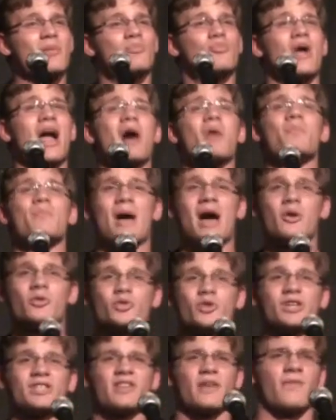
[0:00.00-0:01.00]
the brown
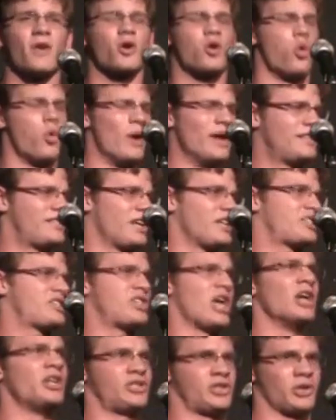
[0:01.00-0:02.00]
boundaries of a
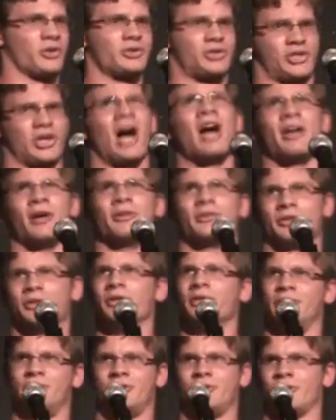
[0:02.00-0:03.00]
quintessential
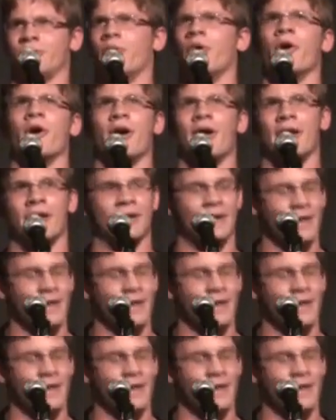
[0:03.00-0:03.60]
childhood joy.